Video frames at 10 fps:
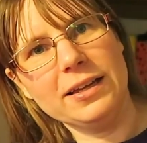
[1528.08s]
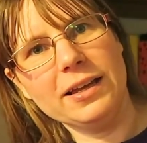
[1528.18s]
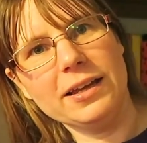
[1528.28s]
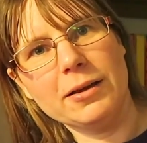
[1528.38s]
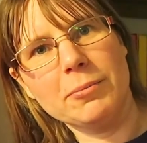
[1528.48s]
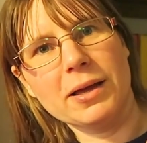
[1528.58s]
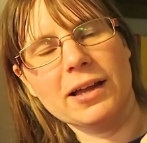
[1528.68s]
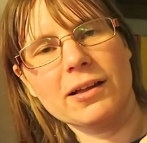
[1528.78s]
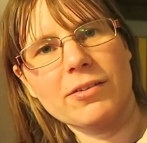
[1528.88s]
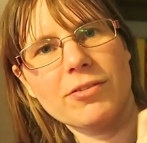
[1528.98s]
Ian M.
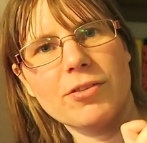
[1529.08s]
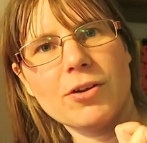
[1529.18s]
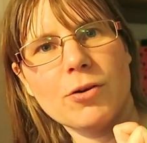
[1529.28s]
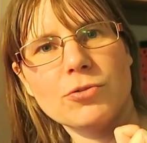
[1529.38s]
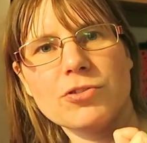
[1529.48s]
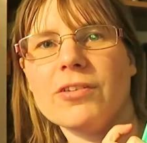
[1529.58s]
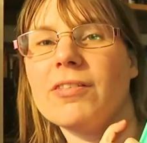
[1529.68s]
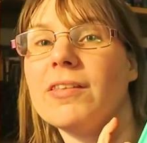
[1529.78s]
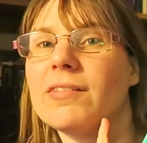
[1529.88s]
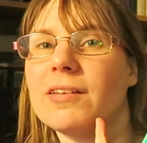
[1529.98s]
Banks, The Culture. So
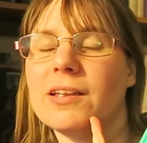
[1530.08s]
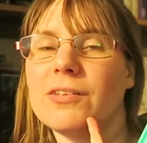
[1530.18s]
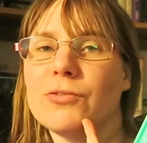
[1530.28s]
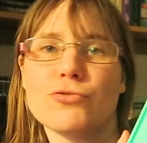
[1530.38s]
these are his